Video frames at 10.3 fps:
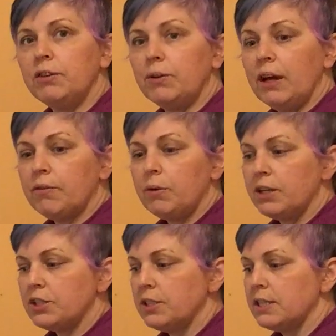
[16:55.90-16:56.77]
if you have
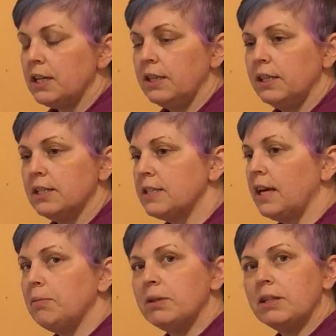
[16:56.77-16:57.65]
questions on the
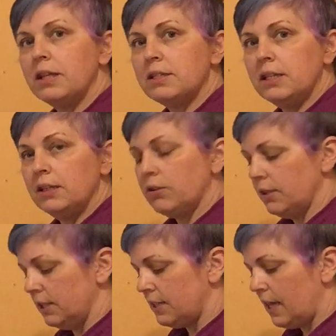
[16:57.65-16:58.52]
assignment, either
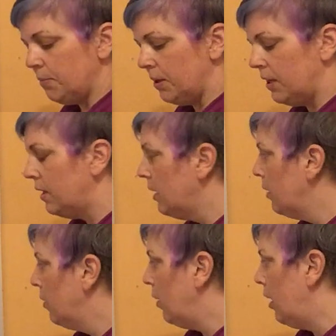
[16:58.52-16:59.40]
the assignment,
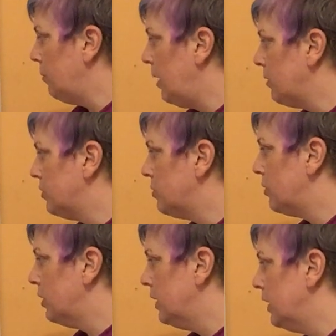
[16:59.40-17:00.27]
how to
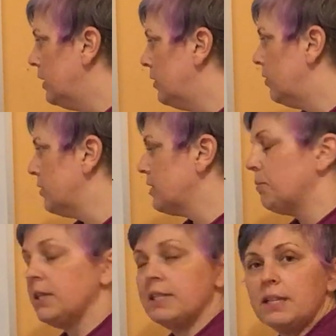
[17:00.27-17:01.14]
turn it in, or
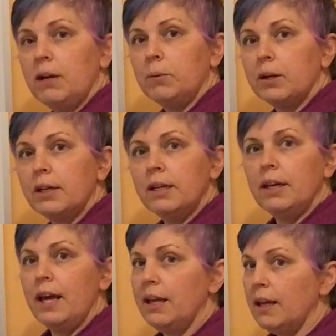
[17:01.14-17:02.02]
something's not
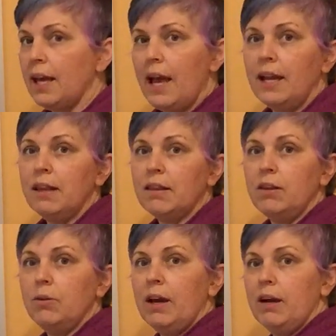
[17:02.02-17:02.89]
working, anything
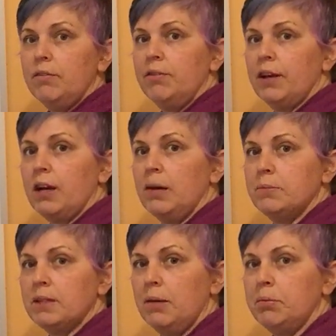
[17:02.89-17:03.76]
you have that
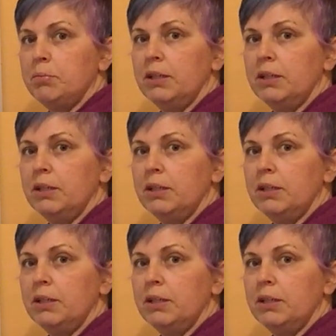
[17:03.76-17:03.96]
comes up,